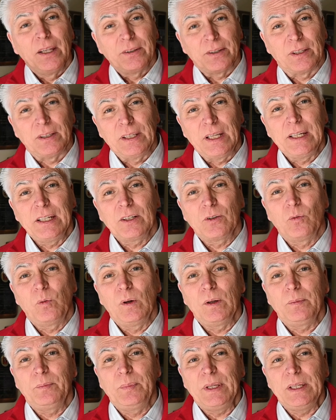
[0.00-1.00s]
The link
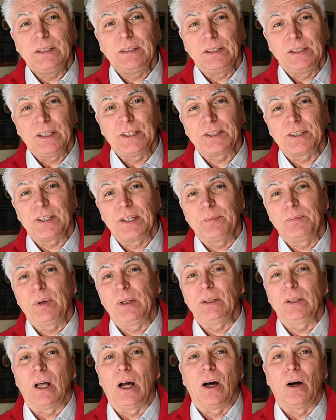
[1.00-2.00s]
will be listed
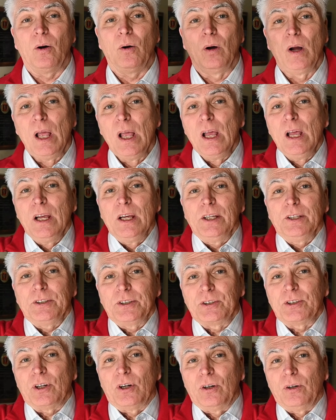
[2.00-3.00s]
below
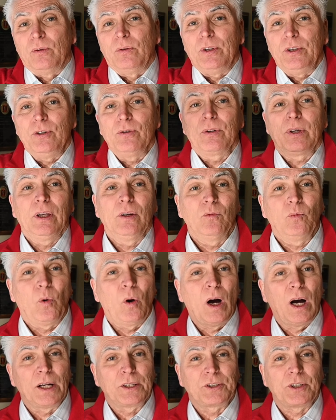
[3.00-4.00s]
so you can
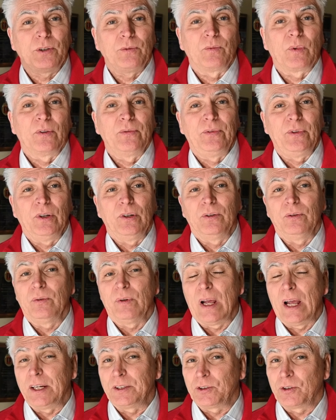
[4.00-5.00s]
watch and review
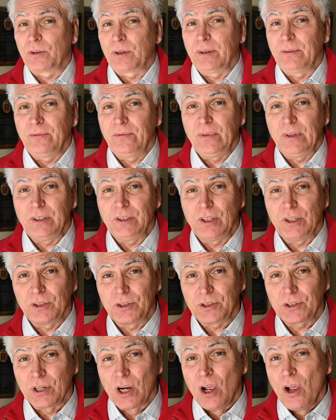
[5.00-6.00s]
at your
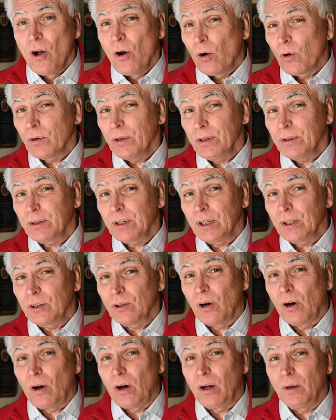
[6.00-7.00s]
convenience, or you can
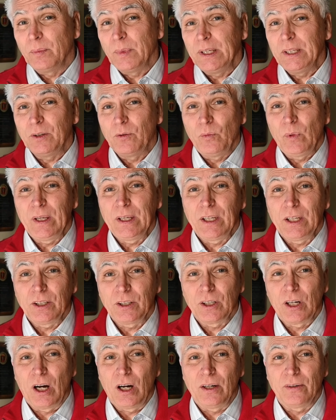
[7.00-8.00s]
call me and we can
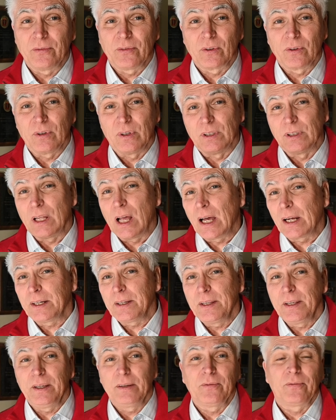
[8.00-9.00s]
cover a lot
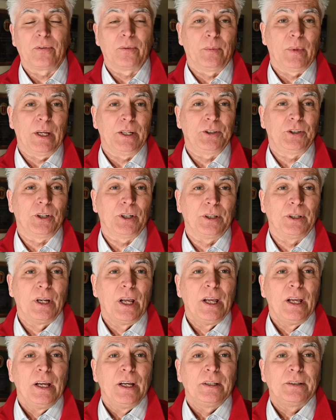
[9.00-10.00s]
of the information
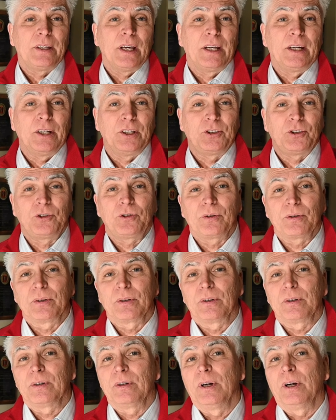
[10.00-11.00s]
that is
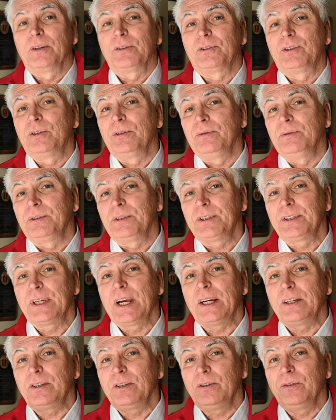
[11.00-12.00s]
sure to
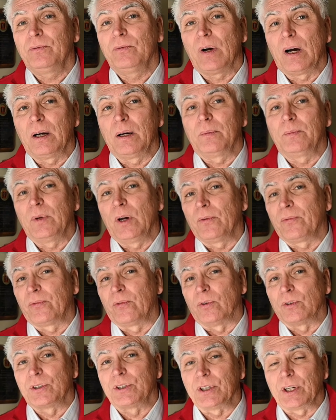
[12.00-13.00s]
set you up
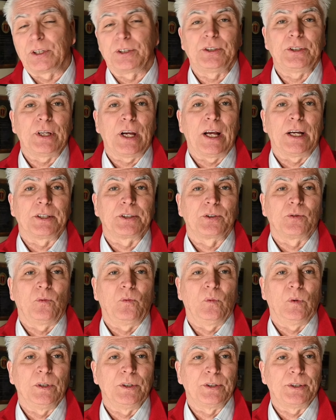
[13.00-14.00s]
for success
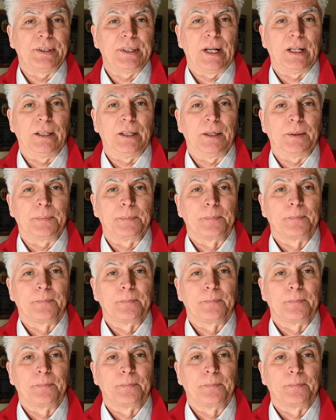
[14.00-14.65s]
when selling.